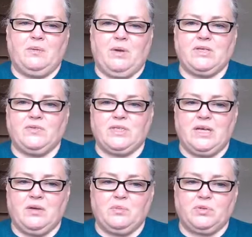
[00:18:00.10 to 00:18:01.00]
in Wexford
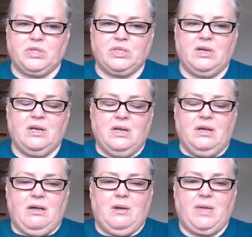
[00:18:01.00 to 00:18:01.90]
town, but
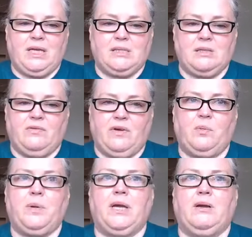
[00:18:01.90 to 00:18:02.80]
it is lovely
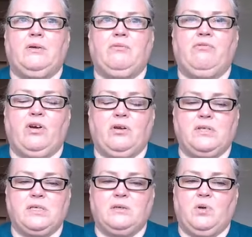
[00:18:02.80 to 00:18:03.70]
up here in
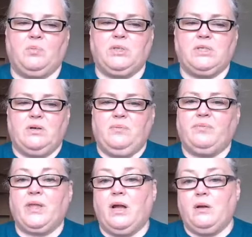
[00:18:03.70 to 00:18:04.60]
Ferns at the moment. So
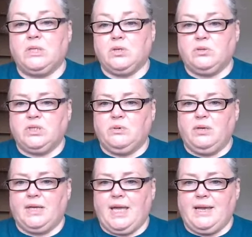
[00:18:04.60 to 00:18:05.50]
I will talk to you
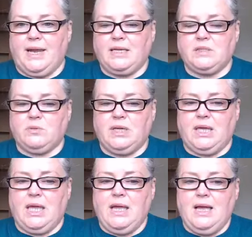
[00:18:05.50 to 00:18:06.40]
all again next
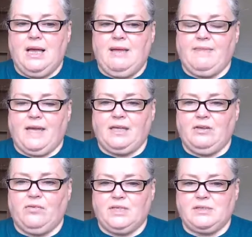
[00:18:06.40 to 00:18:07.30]
week, and thank
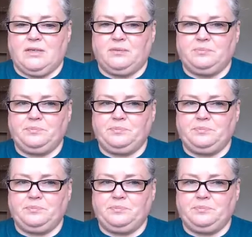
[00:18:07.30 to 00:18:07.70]
you for listening.